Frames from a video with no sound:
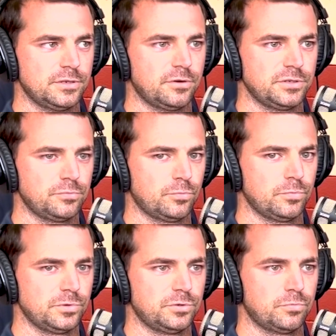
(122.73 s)
know, you
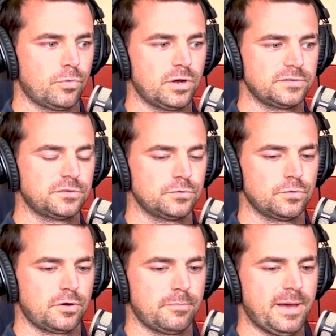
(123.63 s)
want
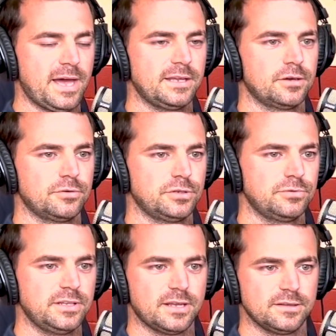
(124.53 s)
to, on a patio, you
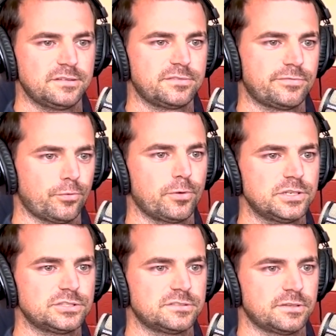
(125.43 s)
need at least 4
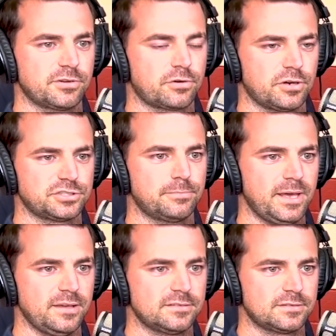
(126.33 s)
inches of a crushed
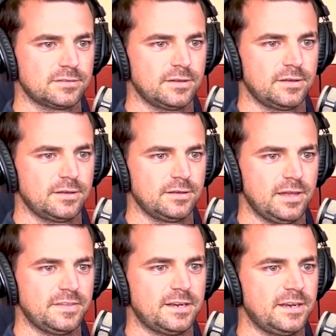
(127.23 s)
base
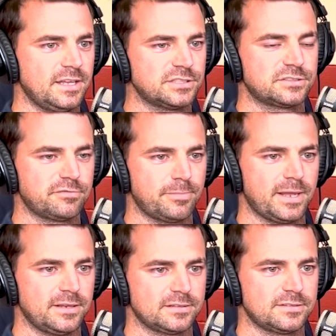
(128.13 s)
and then 1 inch of
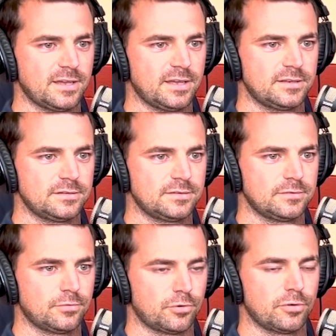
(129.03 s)
bedding sand
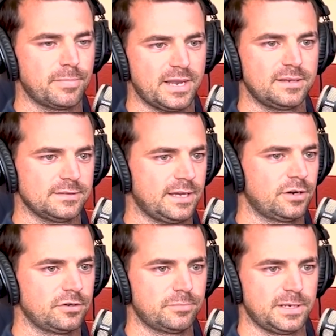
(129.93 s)
or a bedding
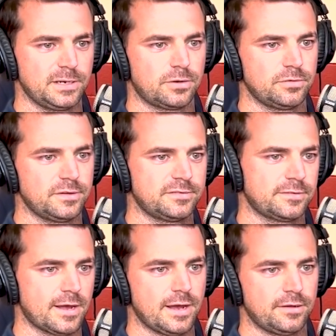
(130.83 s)
layer, depending on the
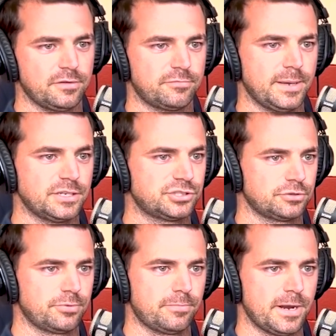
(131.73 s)
style of base
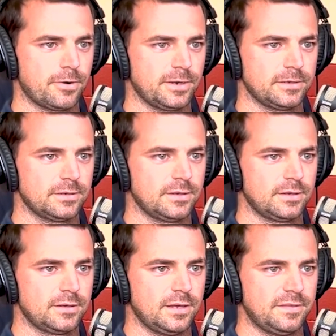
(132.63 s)
you're preparing.
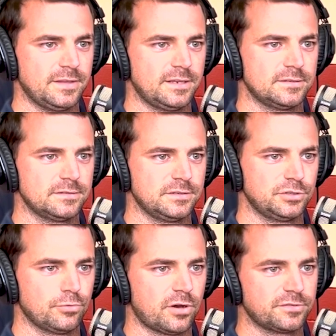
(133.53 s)
And then
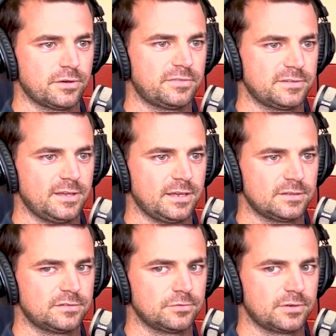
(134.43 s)
you also have to take
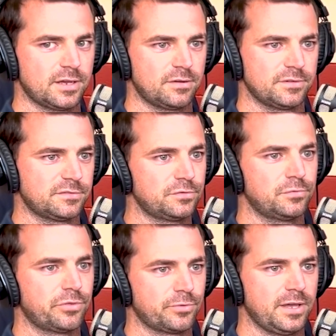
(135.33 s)
into account the
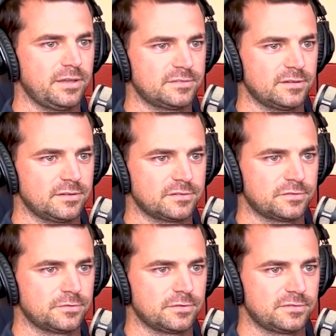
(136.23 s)
2 3/8
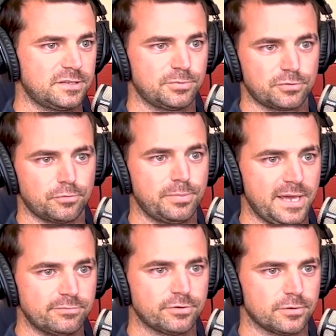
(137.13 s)
inch typical
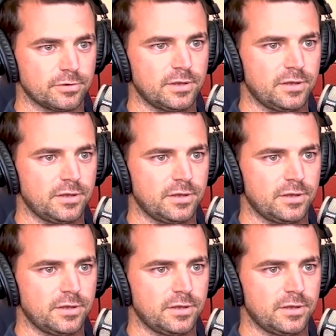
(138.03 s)
paver